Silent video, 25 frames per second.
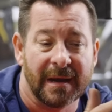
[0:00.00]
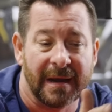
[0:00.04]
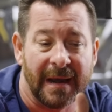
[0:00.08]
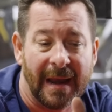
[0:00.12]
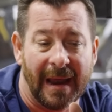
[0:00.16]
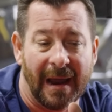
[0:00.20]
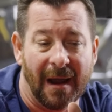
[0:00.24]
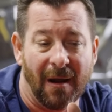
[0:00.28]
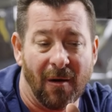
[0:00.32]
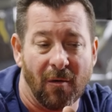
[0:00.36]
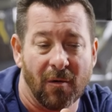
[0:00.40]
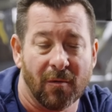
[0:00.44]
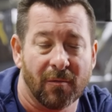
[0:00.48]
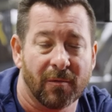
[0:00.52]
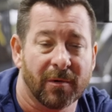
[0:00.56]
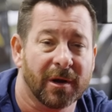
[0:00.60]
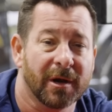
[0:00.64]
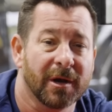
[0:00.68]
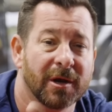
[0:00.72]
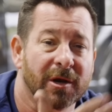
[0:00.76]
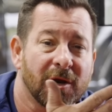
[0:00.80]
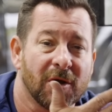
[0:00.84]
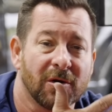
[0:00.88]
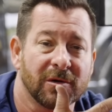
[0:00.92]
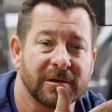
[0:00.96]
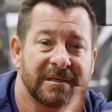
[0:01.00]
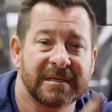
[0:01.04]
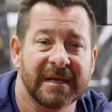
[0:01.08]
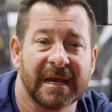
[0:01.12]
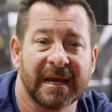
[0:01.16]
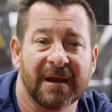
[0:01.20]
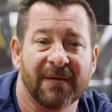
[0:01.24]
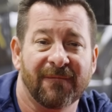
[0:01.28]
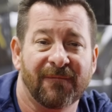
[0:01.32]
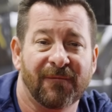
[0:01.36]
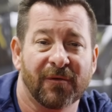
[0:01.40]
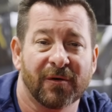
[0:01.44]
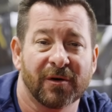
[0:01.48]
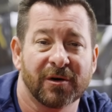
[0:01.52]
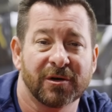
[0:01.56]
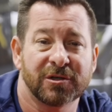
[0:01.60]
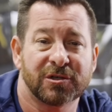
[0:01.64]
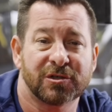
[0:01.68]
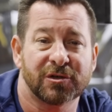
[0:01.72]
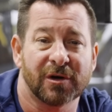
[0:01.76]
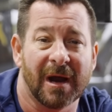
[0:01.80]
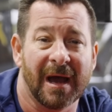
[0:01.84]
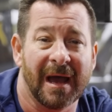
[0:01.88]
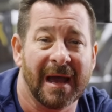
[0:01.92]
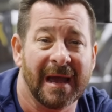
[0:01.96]
Now we're gonna go take it for a
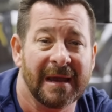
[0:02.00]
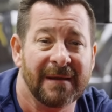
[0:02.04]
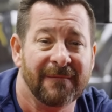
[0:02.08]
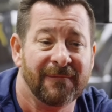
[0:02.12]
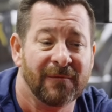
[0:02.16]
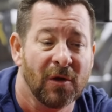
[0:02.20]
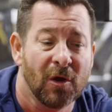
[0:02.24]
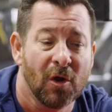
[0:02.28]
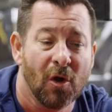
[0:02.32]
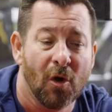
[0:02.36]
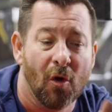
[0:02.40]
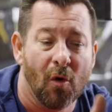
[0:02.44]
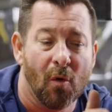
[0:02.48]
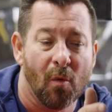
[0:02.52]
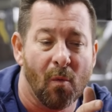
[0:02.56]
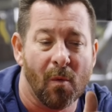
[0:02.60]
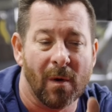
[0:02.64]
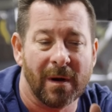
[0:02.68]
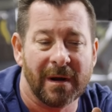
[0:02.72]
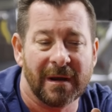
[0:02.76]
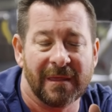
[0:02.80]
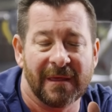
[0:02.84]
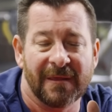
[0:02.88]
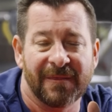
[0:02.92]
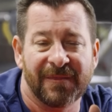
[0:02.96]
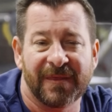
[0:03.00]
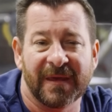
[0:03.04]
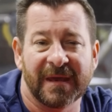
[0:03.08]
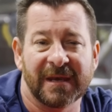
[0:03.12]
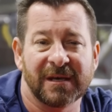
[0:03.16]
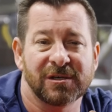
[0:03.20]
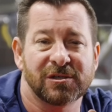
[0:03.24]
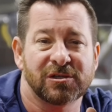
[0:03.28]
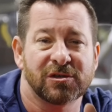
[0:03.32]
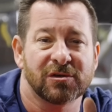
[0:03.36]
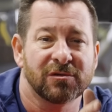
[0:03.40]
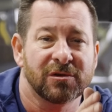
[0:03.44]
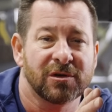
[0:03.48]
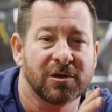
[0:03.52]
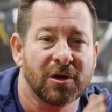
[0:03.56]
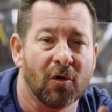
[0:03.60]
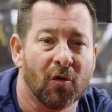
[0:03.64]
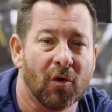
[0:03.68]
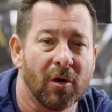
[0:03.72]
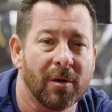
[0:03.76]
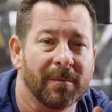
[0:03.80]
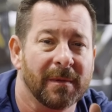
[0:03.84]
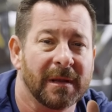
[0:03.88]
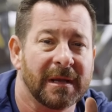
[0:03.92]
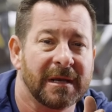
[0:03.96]
drive. One of the things you
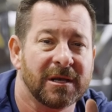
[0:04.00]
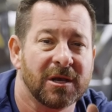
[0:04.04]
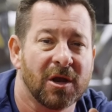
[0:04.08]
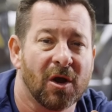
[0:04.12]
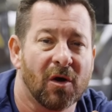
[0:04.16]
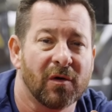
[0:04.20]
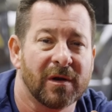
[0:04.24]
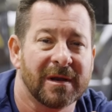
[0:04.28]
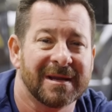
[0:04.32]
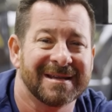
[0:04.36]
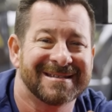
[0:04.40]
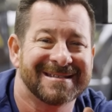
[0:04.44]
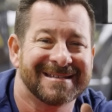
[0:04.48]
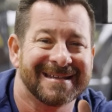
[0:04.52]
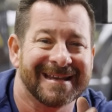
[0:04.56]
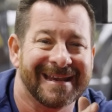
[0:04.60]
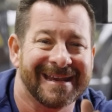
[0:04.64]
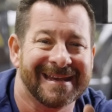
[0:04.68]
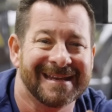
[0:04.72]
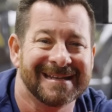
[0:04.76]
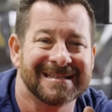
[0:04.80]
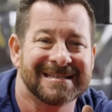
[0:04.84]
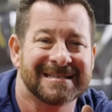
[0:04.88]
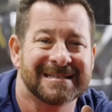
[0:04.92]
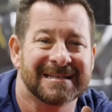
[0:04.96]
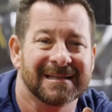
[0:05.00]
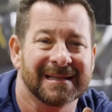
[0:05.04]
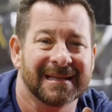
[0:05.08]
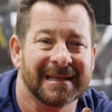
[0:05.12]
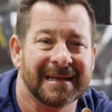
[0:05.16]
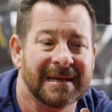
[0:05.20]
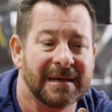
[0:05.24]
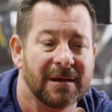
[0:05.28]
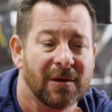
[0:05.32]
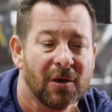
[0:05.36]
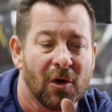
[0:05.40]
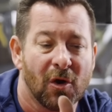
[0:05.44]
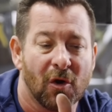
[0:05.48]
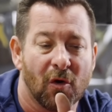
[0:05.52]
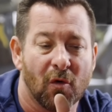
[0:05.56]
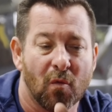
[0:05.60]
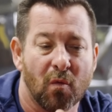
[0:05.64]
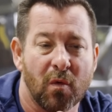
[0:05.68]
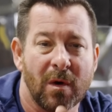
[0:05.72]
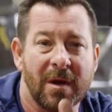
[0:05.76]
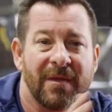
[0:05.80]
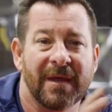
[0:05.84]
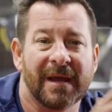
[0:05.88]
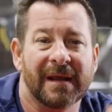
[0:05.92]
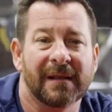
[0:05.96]
normally notice instantly
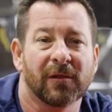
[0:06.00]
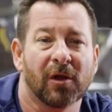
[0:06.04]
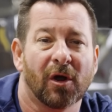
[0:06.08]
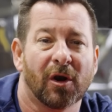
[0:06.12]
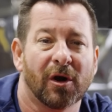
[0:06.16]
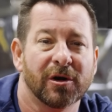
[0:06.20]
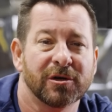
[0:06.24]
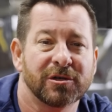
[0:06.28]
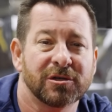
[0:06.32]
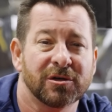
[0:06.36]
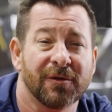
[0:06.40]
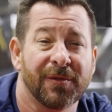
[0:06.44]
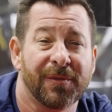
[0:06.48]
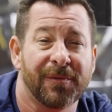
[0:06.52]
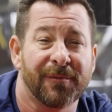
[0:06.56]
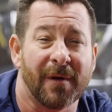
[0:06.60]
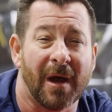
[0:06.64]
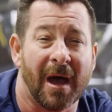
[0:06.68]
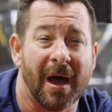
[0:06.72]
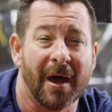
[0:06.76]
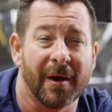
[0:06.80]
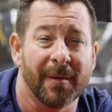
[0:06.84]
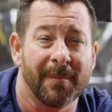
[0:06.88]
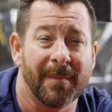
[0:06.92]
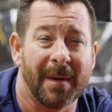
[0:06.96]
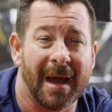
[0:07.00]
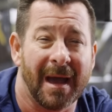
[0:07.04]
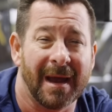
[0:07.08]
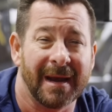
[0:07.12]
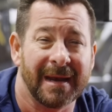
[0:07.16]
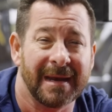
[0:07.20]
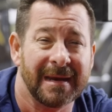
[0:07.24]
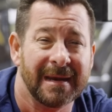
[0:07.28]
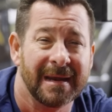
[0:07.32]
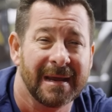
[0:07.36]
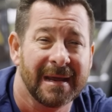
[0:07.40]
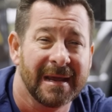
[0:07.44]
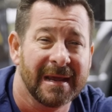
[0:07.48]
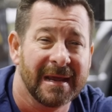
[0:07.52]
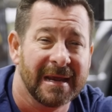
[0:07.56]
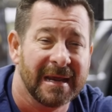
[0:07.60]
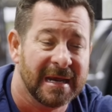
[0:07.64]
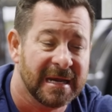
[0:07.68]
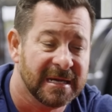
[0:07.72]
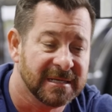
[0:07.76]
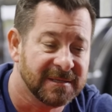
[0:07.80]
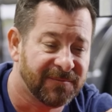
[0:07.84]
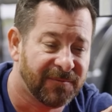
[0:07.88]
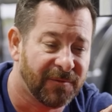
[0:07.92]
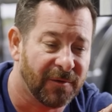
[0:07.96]
with a larger throttle body
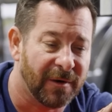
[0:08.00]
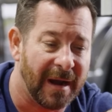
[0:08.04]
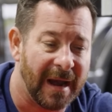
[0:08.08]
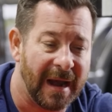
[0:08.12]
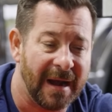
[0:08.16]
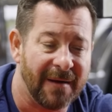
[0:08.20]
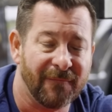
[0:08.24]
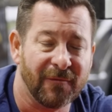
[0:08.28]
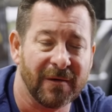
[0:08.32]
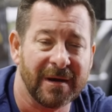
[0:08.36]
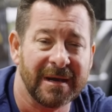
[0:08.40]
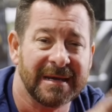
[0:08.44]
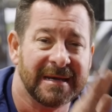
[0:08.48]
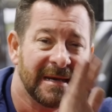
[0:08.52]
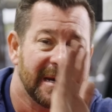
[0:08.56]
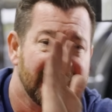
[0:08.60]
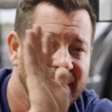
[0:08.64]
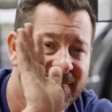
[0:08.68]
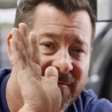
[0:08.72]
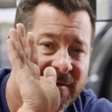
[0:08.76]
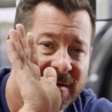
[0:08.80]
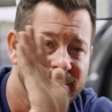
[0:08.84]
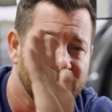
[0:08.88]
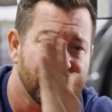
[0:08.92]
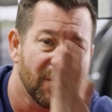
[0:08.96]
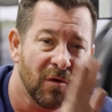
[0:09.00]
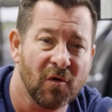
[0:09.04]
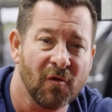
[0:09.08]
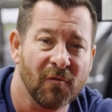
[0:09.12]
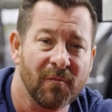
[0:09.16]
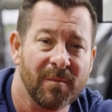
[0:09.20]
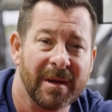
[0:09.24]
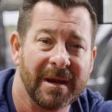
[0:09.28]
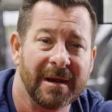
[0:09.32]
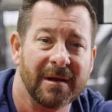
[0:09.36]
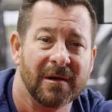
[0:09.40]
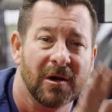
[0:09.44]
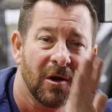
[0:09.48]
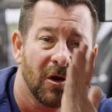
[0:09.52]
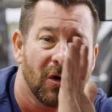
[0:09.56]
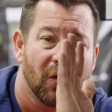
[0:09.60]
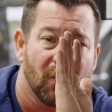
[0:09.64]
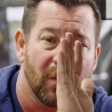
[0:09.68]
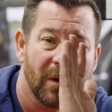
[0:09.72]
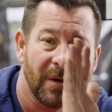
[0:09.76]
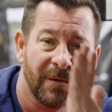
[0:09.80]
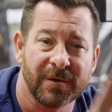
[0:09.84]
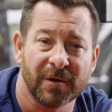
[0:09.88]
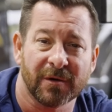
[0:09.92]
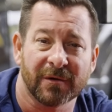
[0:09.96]
is for every given movement
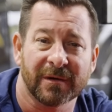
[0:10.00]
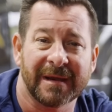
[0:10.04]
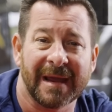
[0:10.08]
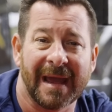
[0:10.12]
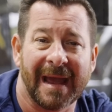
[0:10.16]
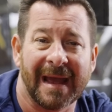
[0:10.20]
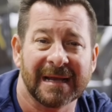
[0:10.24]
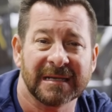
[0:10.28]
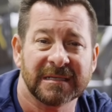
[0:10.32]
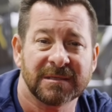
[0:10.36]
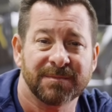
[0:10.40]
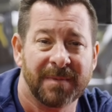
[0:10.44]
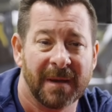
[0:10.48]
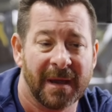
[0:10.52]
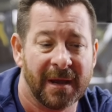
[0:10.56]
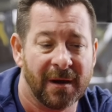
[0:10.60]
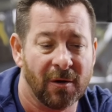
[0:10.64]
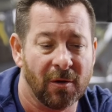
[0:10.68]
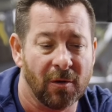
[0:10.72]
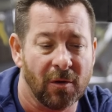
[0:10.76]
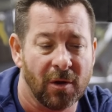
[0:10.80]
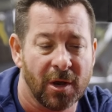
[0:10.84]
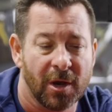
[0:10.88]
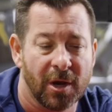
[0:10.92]
with your gas pedal,